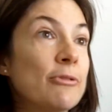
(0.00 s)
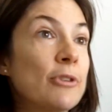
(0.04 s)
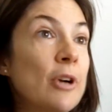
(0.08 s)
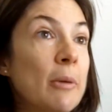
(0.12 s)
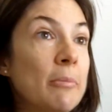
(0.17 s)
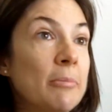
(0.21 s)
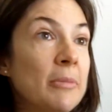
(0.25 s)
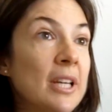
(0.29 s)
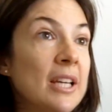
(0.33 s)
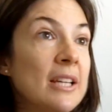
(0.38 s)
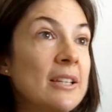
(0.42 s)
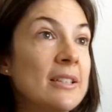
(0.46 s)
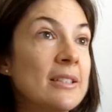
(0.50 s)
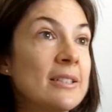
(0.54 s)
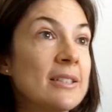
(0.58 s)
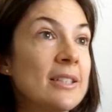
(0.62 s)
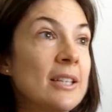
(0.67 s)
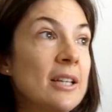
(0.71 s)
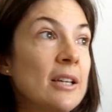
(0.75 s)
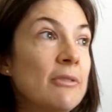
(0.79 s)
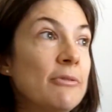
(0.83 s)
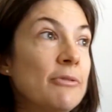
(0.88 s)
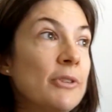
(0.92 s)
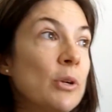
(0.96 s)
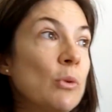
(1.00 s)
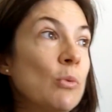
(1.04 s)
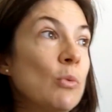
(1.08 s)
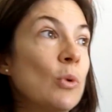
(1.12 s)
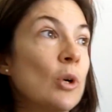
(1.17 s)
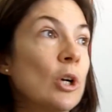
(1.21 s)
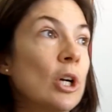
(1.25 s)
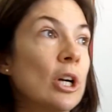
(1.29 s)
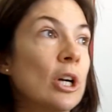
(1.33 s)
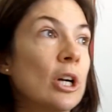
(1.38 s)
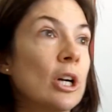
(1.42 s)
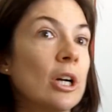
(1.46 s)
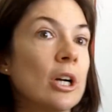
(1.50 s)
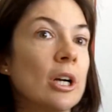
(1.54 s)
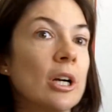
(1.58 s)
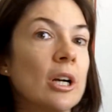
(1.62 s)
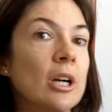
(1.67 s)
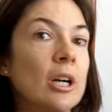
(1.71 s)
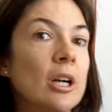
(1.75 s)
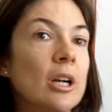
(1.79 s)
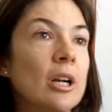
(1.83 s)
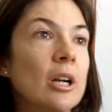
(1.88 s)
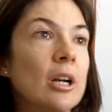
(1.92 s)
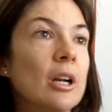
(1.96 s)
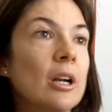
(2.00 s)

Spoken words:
this if it were